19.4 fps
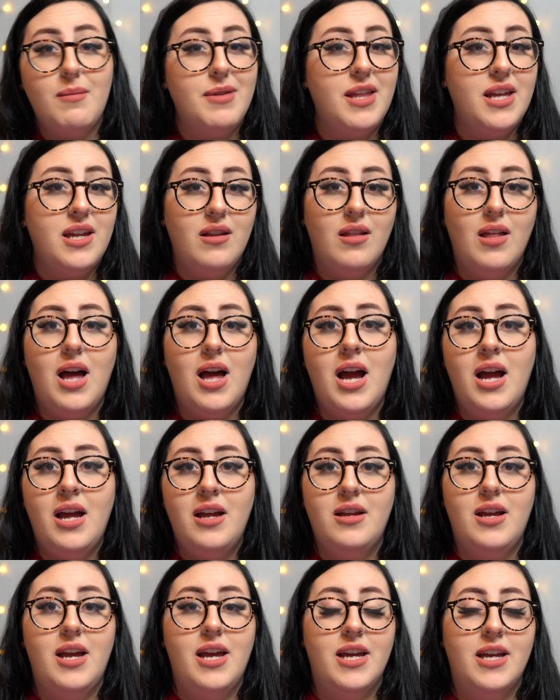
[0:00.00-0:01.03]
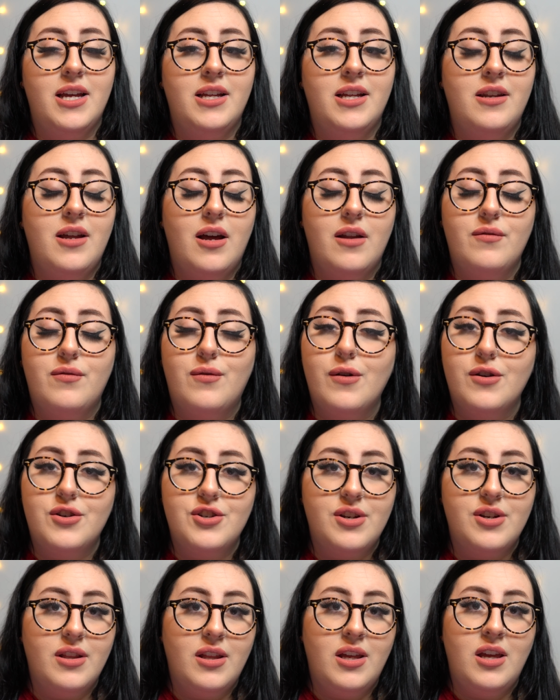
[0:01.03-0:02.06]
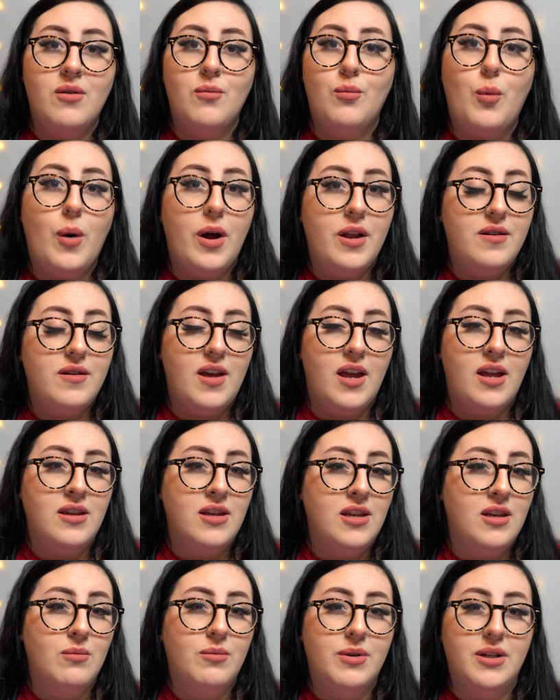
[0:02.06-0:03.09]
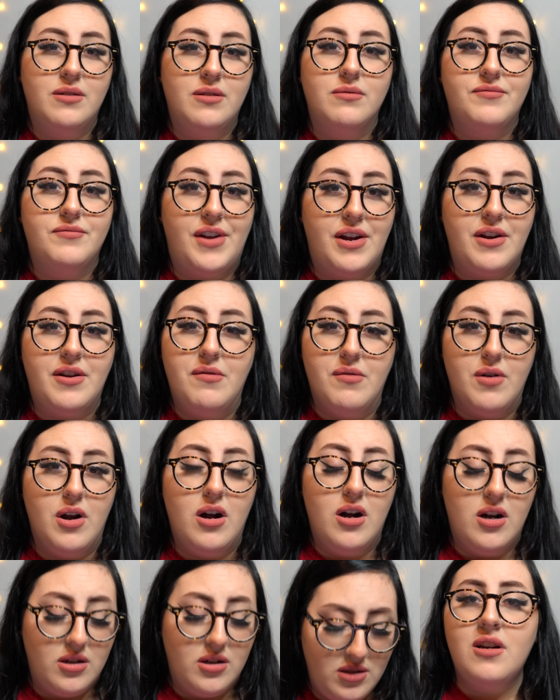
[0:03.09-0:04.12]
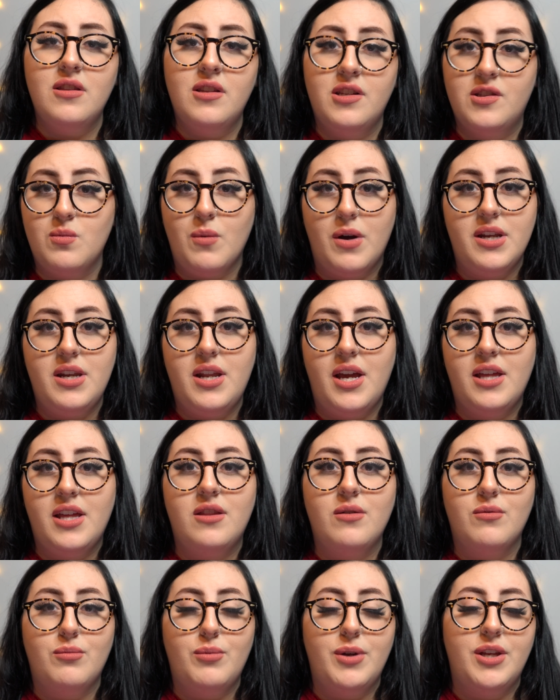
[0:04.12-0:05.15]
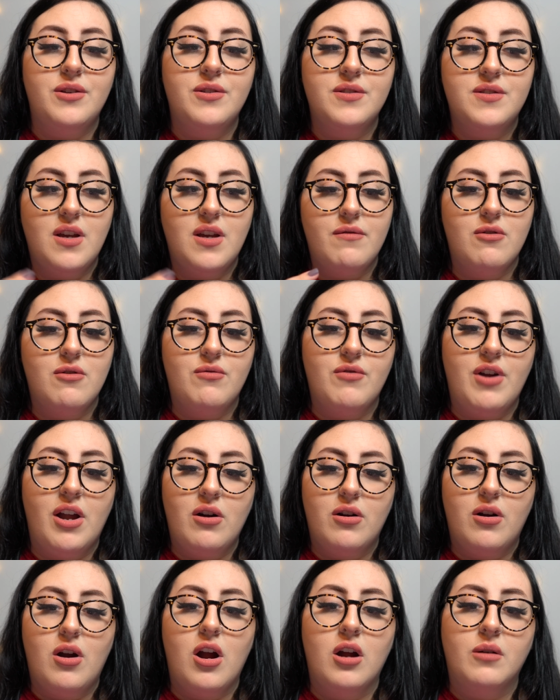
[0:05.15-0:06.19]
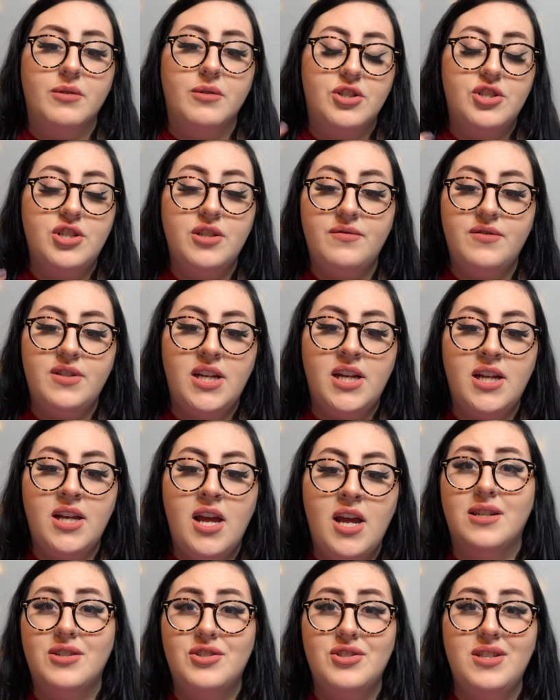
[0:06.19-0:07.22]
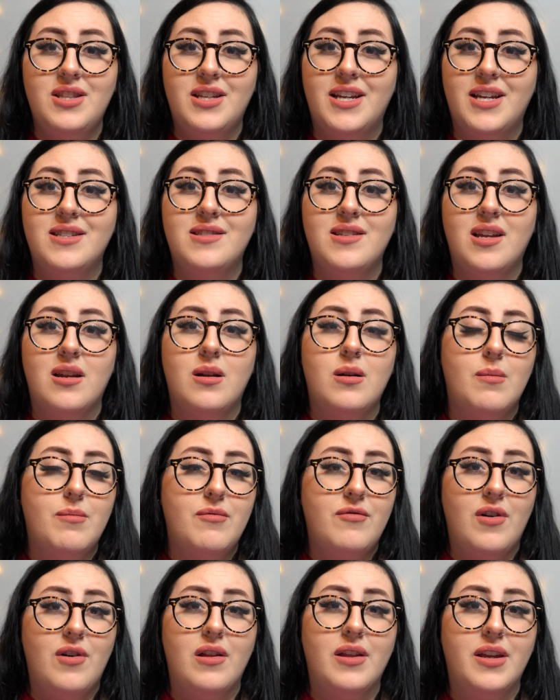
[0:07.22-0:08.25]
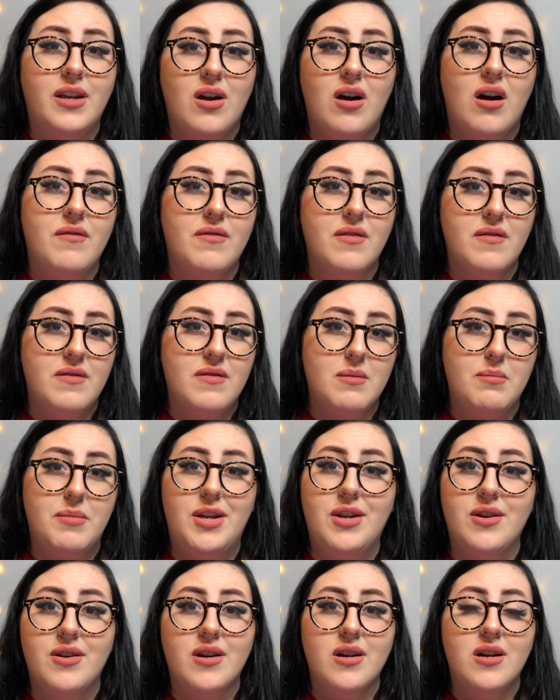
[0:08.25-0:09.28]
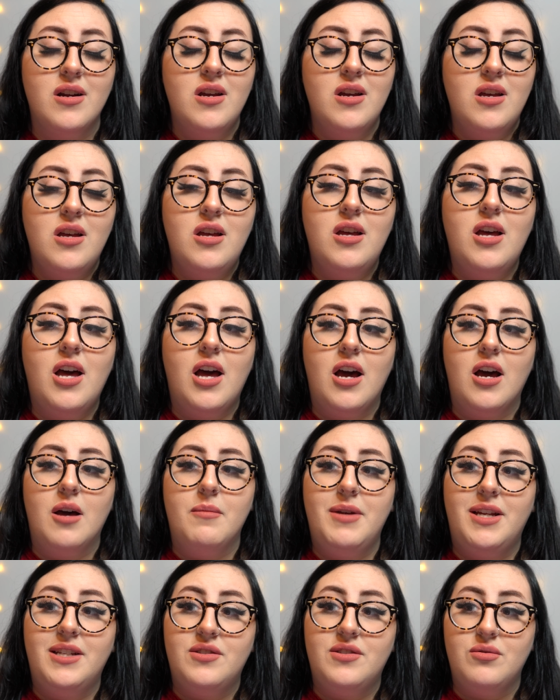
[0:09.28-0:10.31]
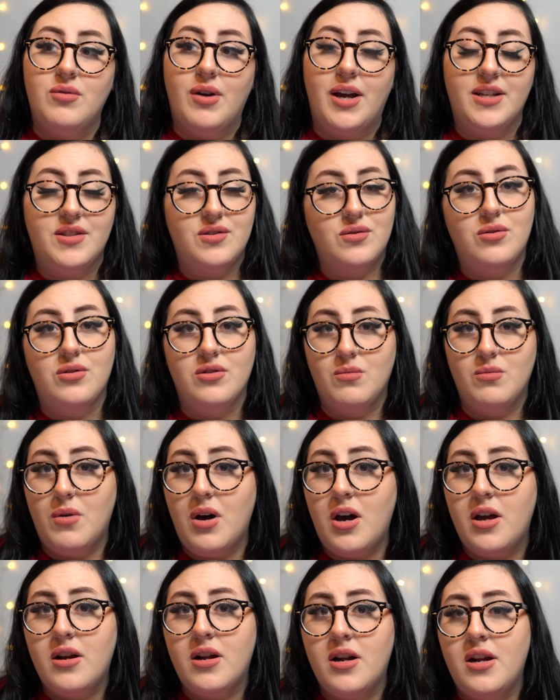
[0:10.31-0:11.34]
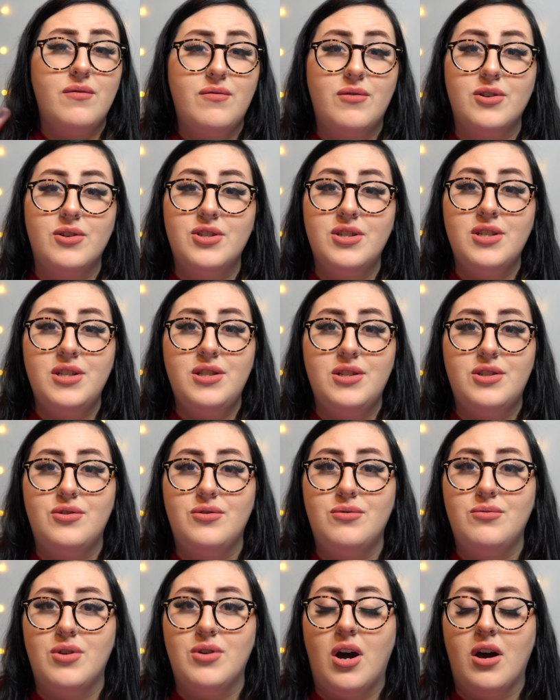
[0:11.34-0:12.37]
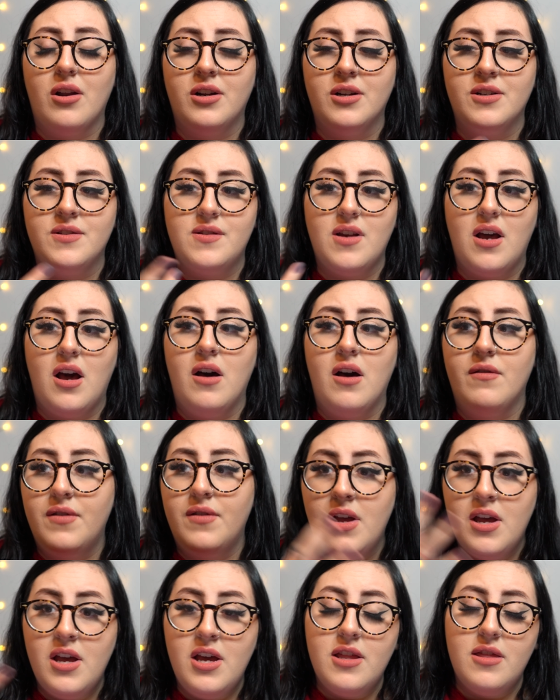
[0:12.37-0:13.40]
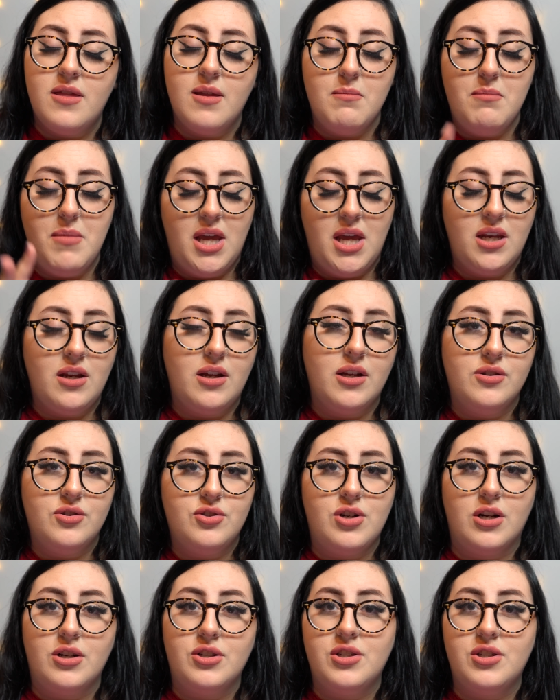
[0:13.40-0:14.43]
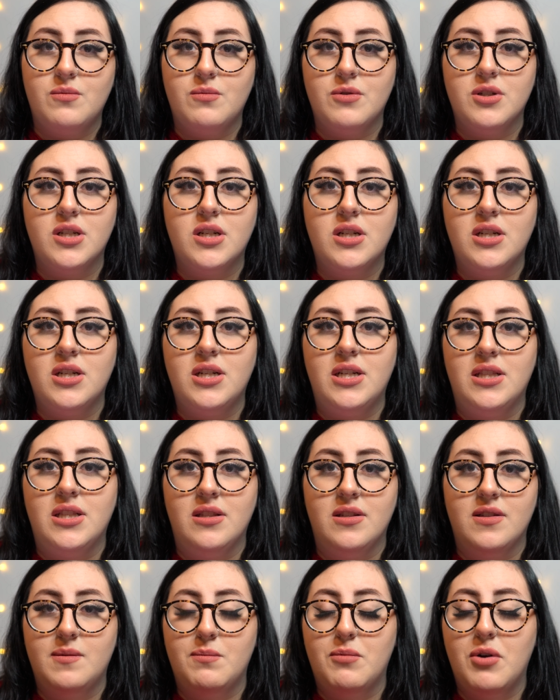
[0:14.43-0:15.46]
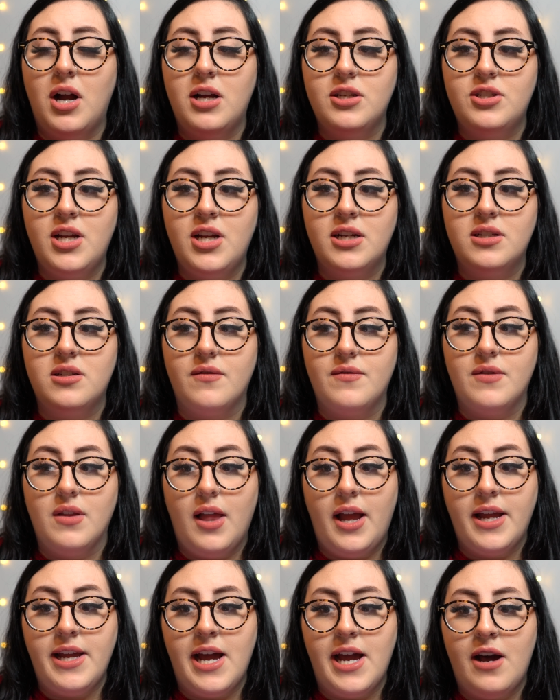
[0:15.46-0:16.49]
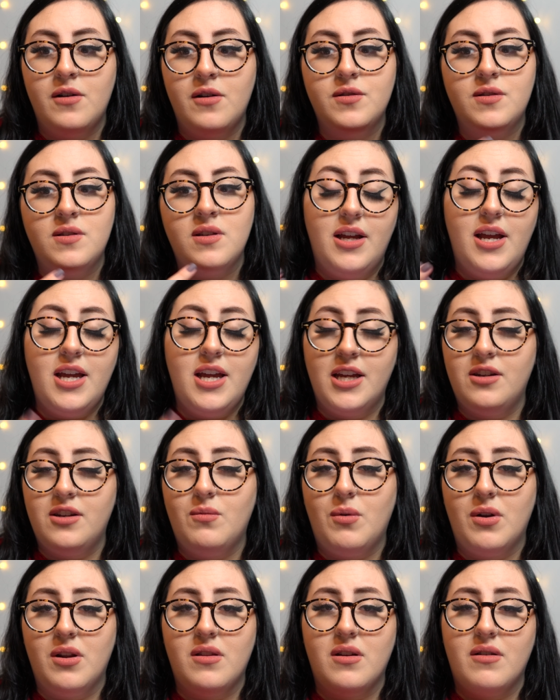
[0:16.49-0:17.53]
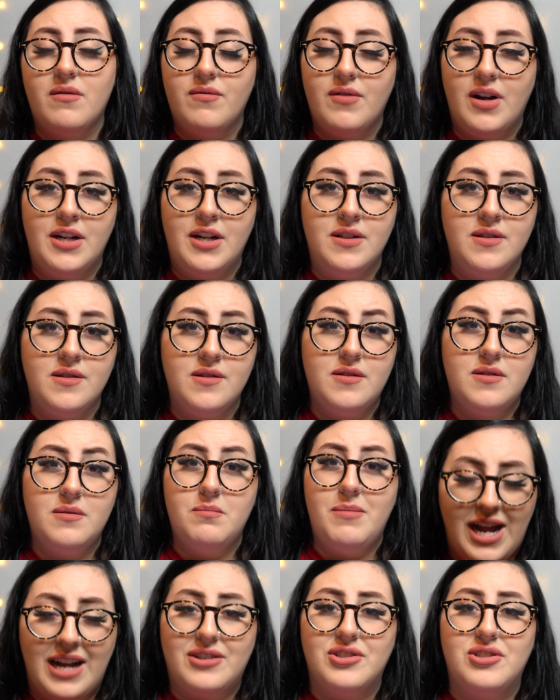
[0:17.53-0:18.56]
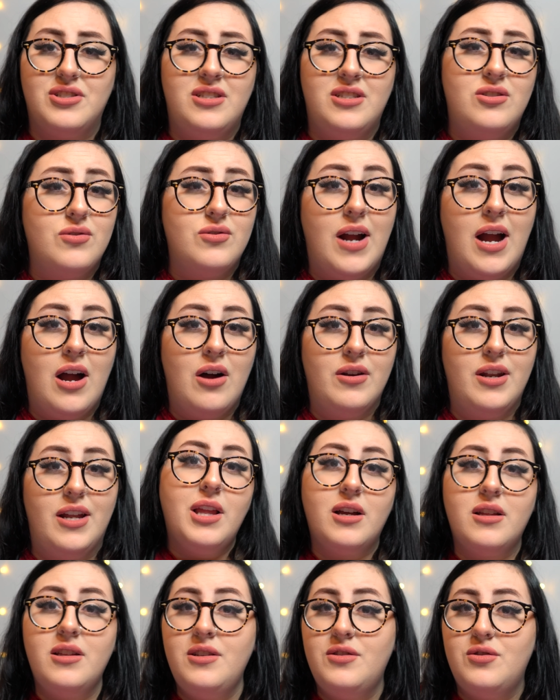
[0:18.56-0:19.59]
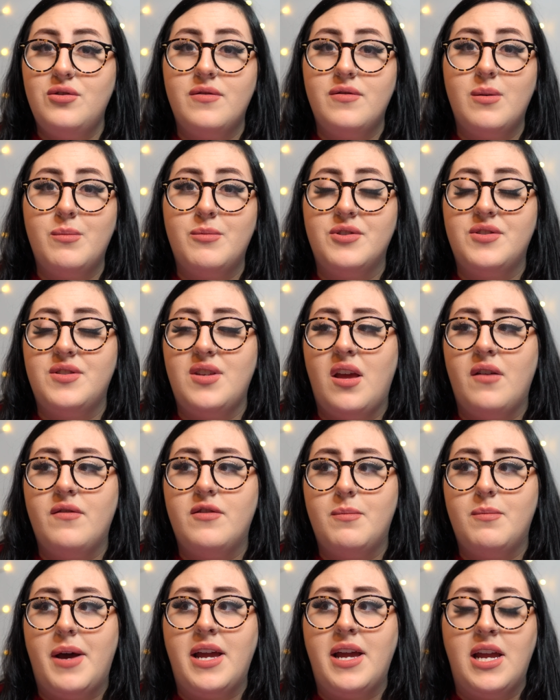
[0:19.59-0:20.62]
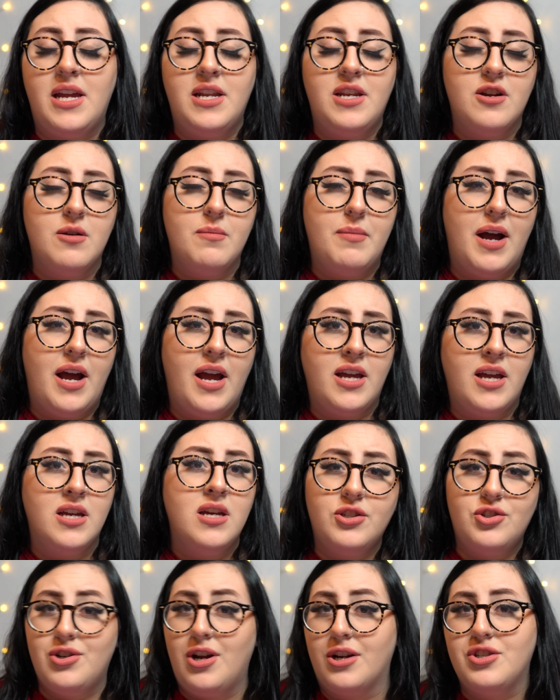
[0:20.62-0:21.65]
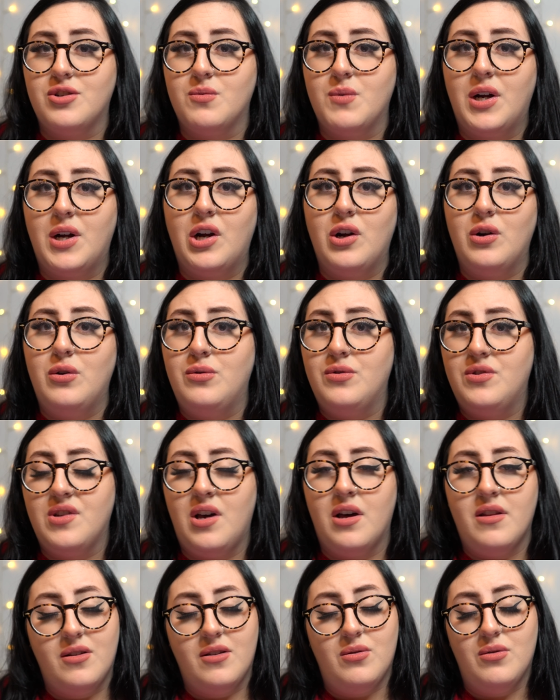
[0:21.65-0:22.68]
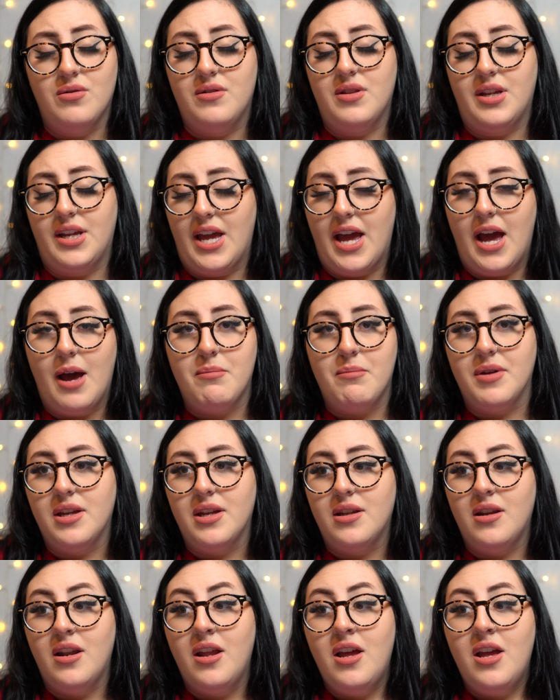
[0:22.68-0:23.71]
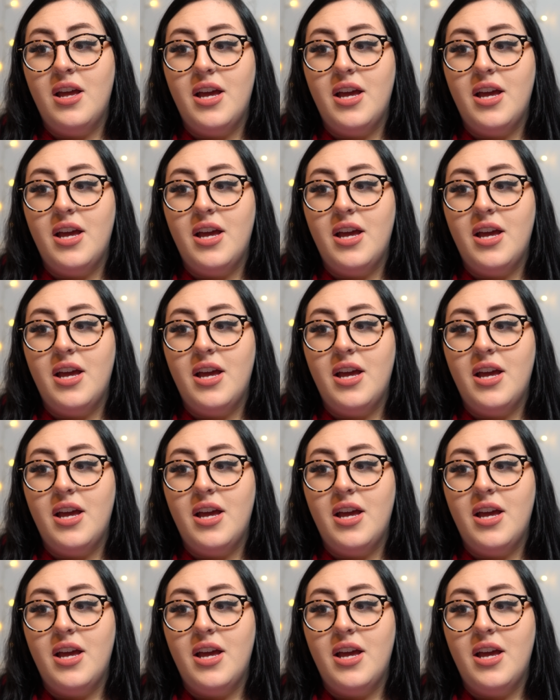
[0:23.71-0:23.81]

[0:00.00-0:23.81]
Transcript: played a lot and unfortunately one day it went very wrong. On this one day the wheels of the rail car were shifted. Essentially the kids ended up falling off of the pier um, into ice cold water. Unfortunately, the two daughters of the main construction worker in this project of the lighthouse and one of their friends actually drowned. Luckily, two of them were saved by a nearby construction worker who saw the whole thing happen.